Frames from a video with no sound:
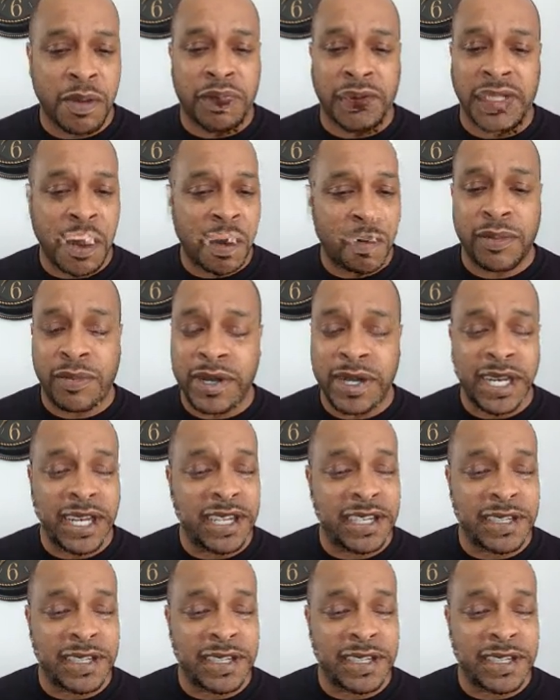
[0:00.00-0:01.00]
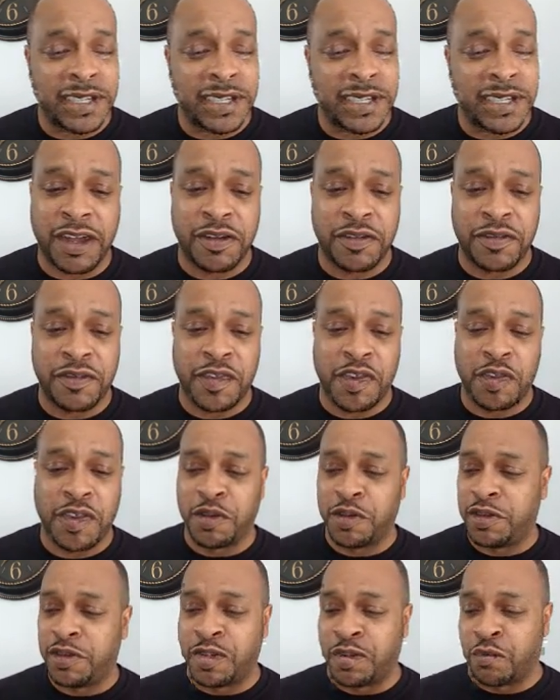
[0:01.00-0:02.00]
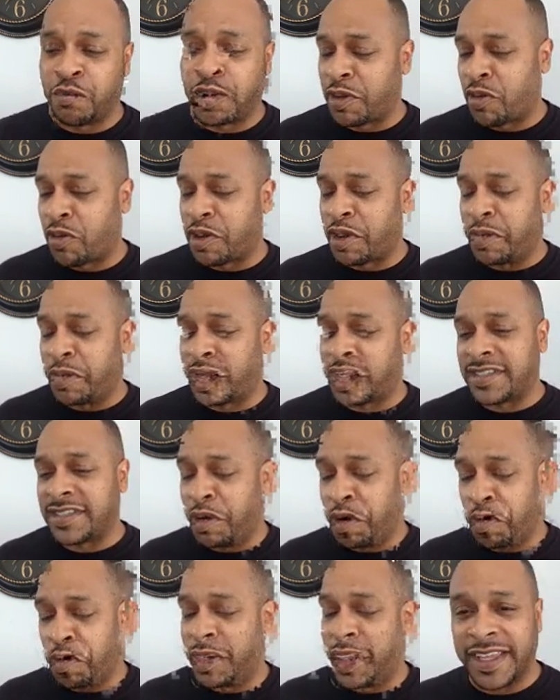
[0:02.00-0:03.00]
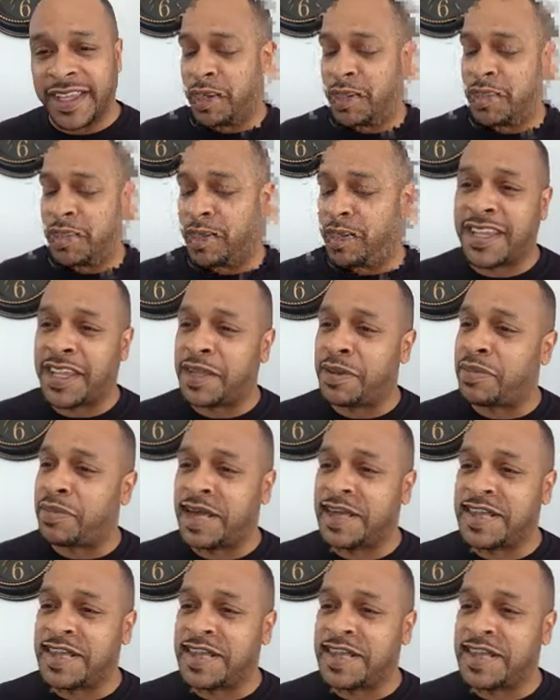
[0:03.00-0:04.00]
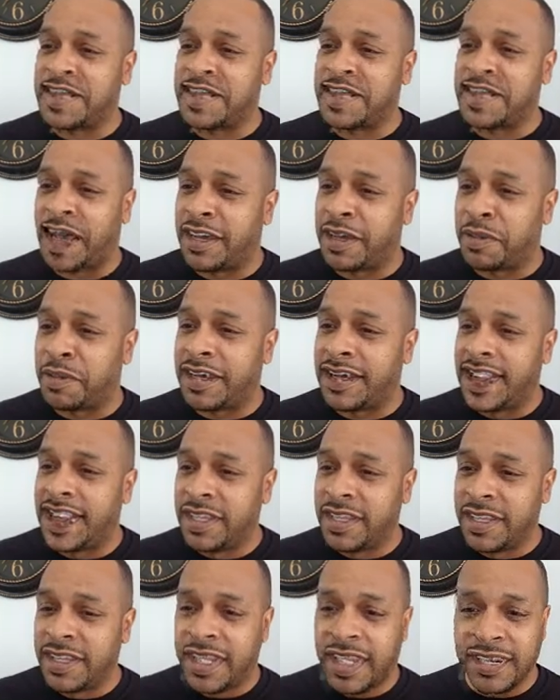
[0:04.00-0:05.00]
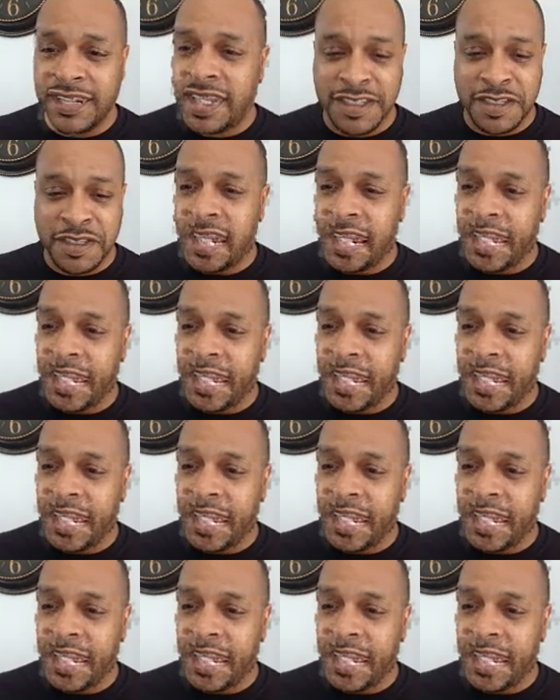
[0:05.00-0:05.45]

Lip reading: blabbering into a microphone and recording myself like an insane person and just